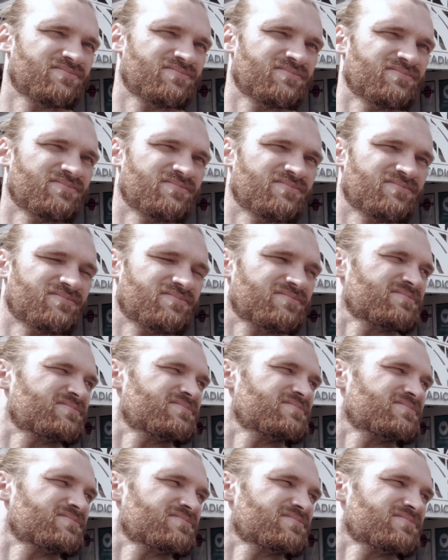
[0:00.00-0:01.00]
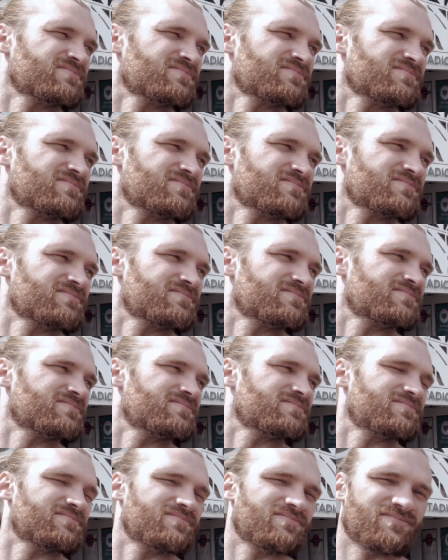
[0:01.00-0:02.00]

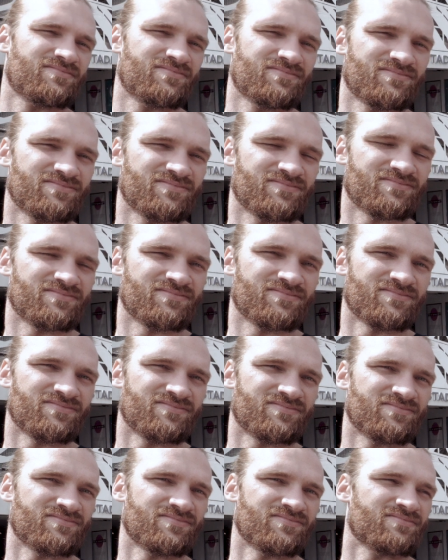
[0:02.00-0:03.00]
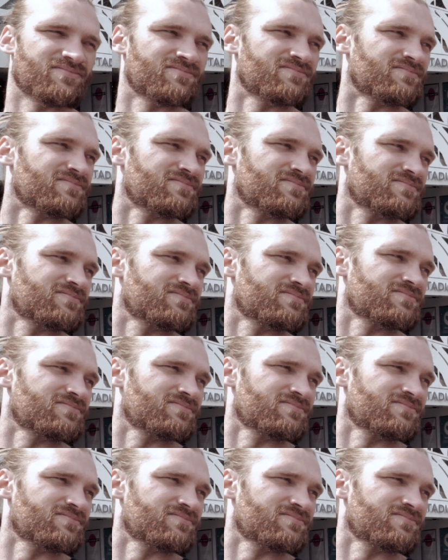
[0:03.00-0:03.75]
(silent)